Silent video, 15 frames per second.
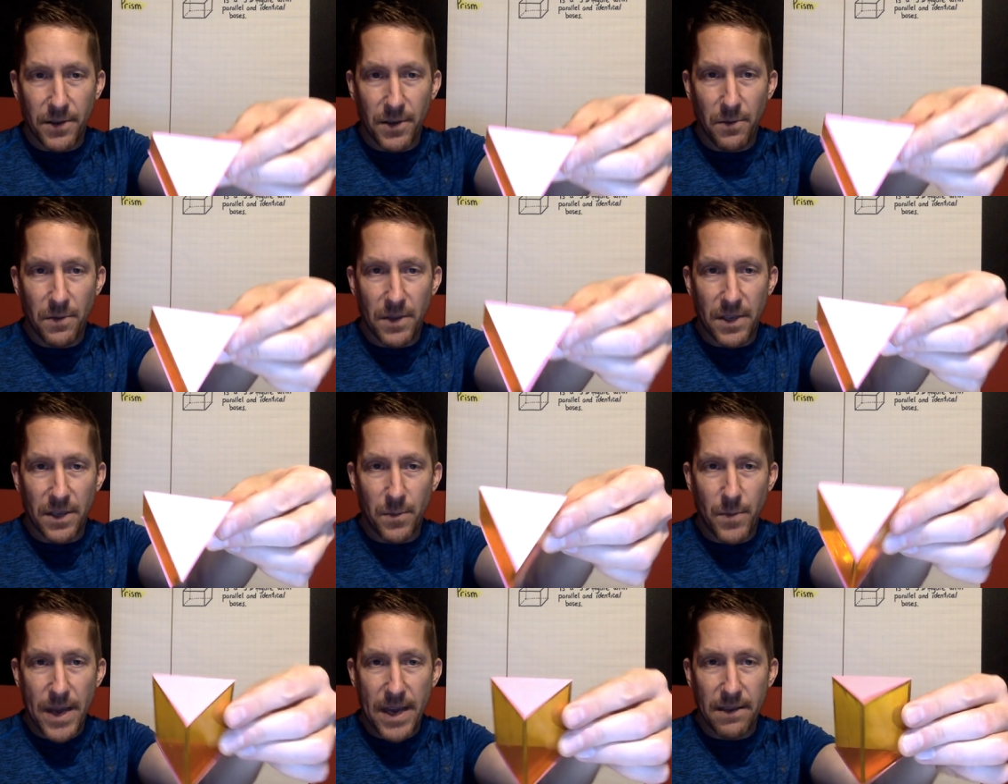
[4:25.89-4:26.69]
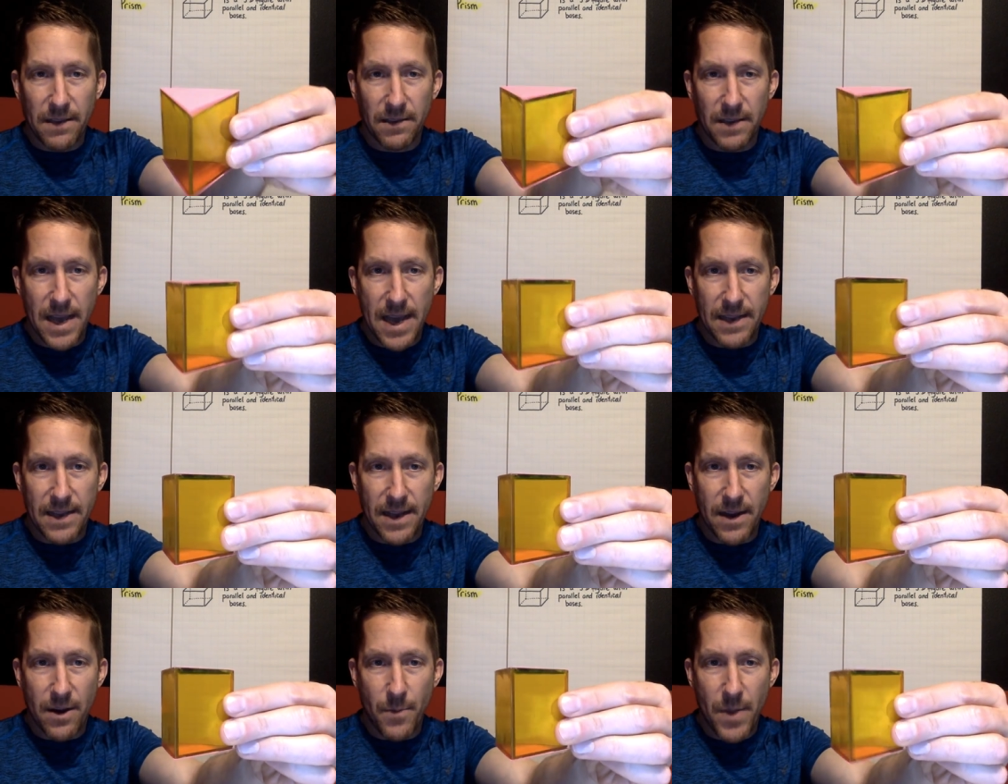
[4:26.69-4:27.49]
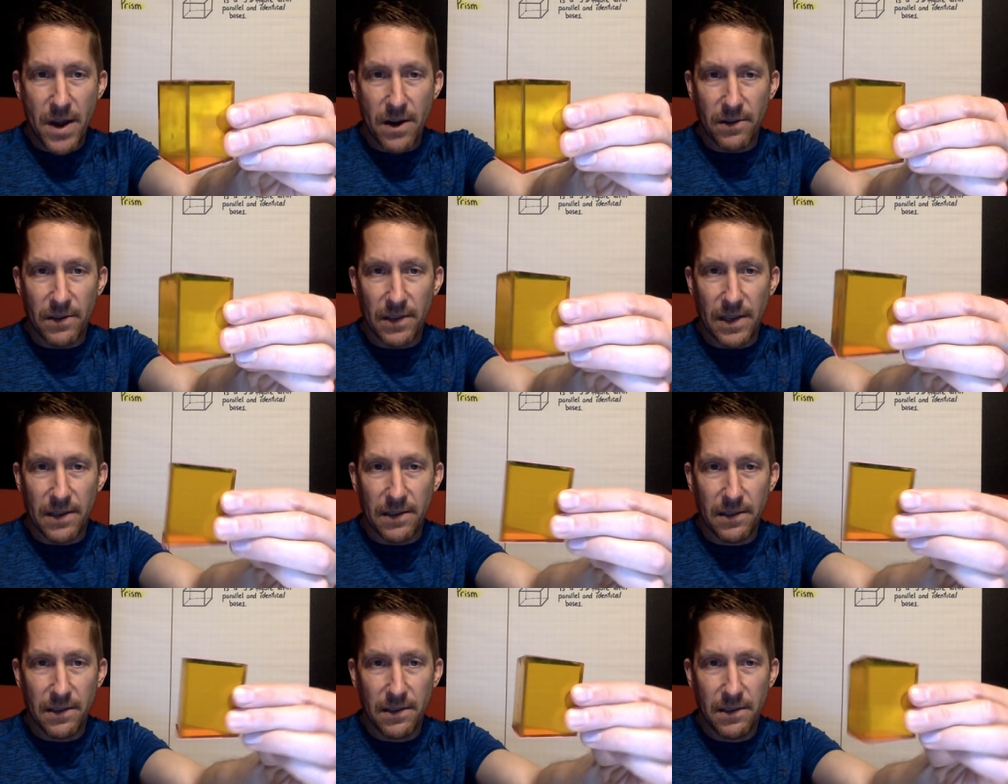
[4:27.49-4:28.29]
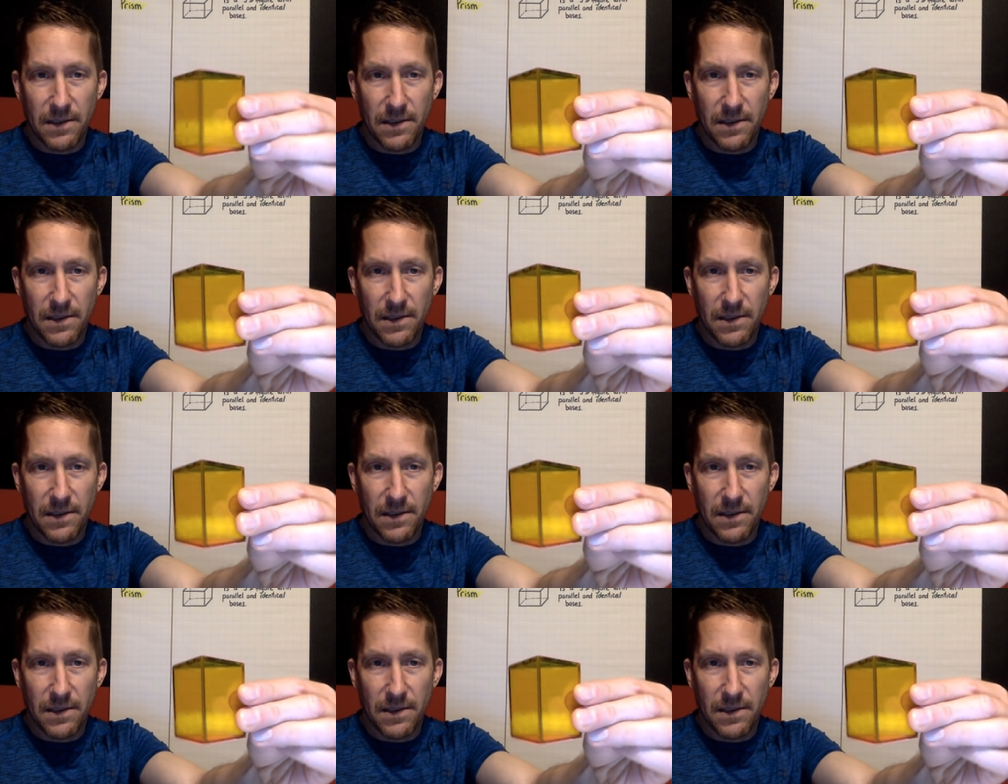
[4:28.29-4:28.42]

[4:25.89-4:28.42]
to this base and they are parallel.